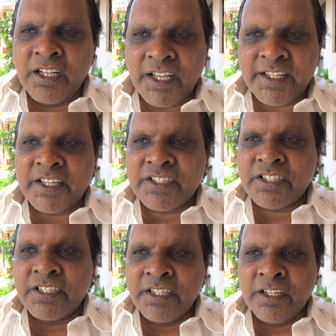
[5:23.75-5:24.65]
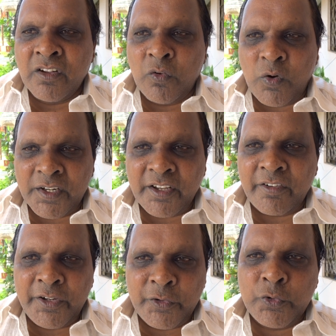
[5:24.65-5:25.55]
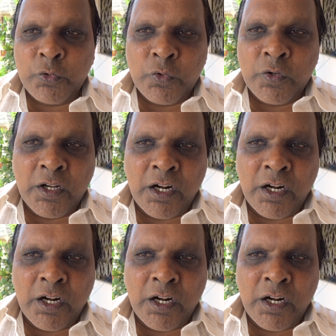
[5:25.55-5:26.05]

Like that, whatever you do